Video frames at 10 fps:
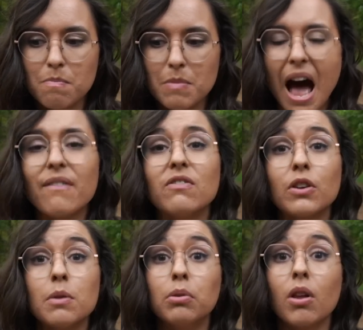having
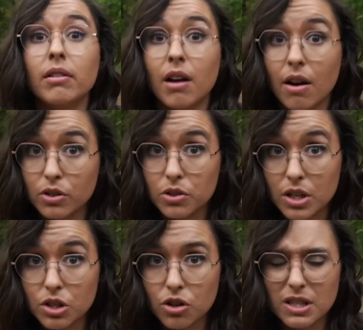very blunt
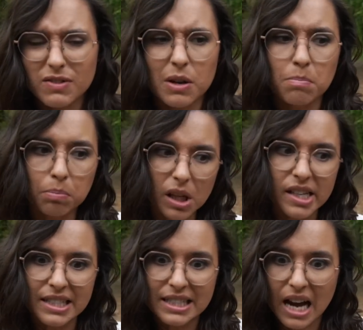conversations, very
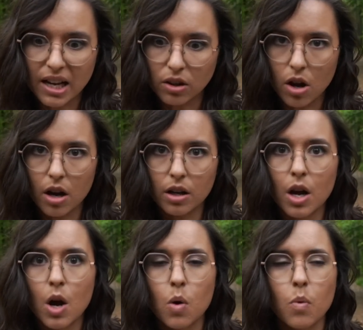blunt dialogue,
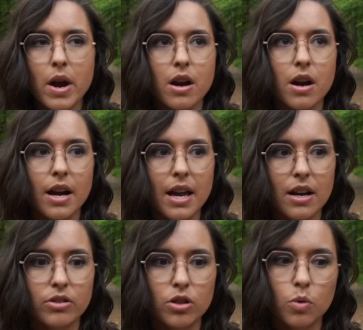where a
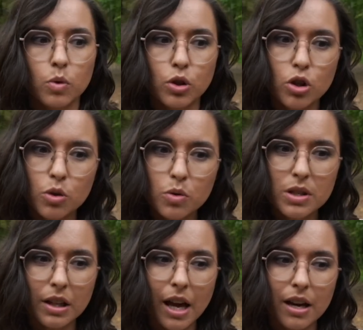character will use
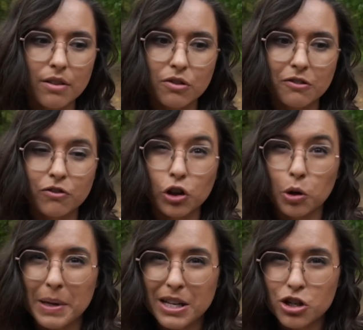a lot of
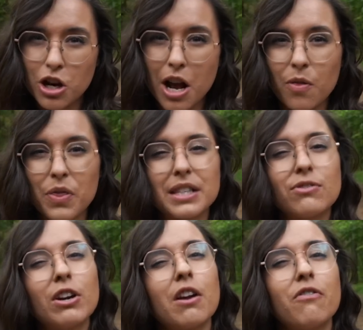verbiage that's
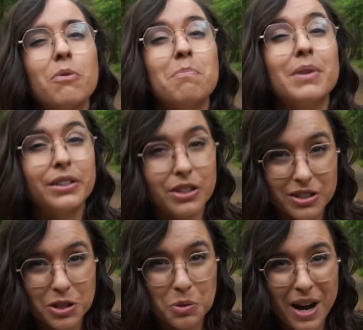very familiar
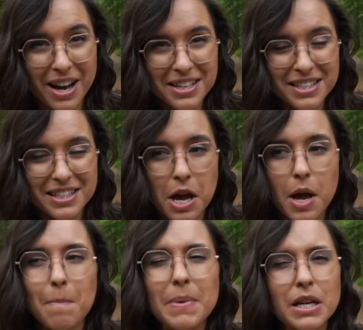to us
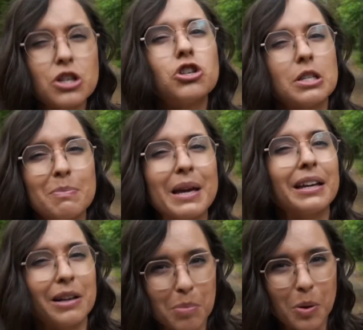because she's
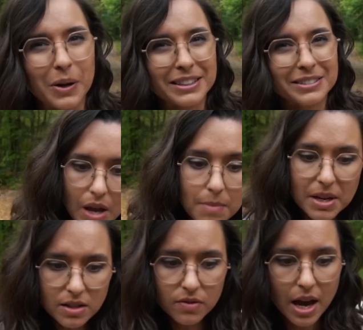making a point. And
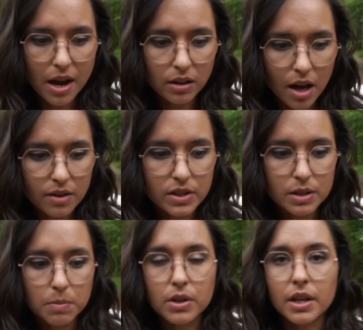because of that, a lot of this
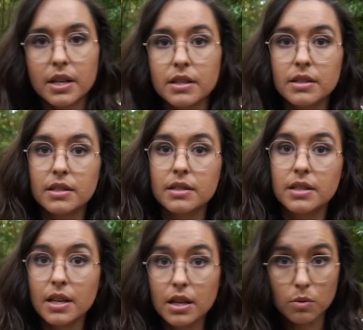book is
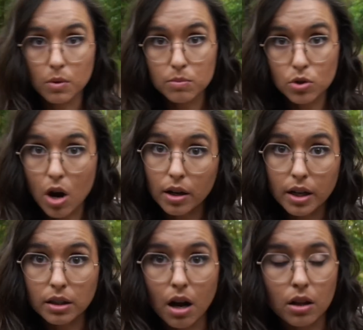sitting in rooms
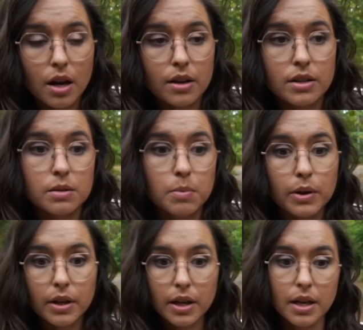talking. A lot of this
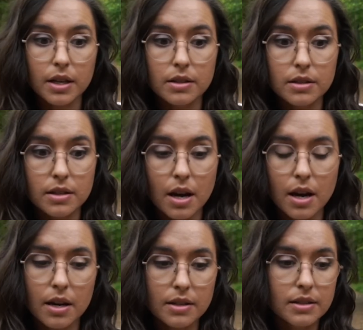book is
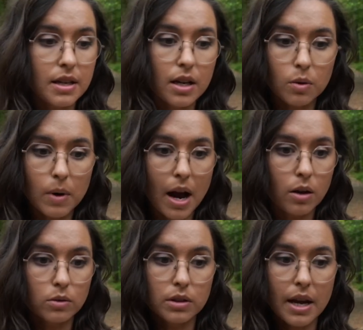sitting
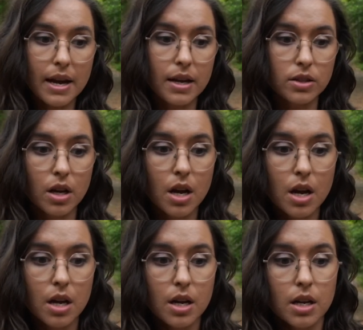around and
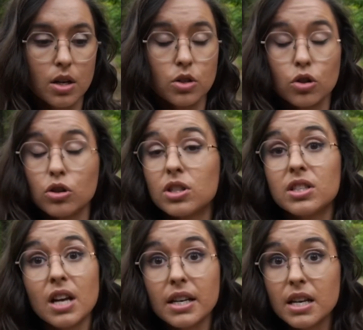
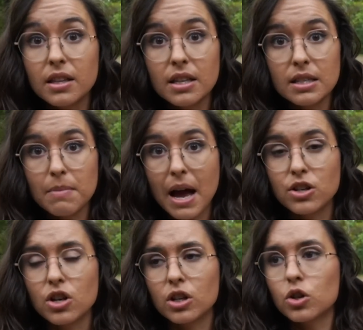studying this
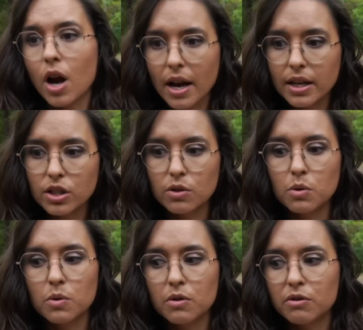magic, trying
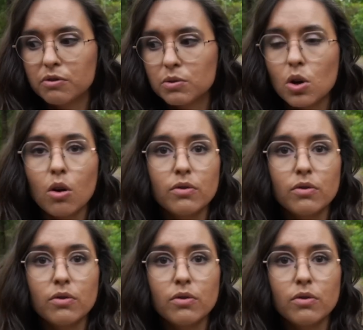to solve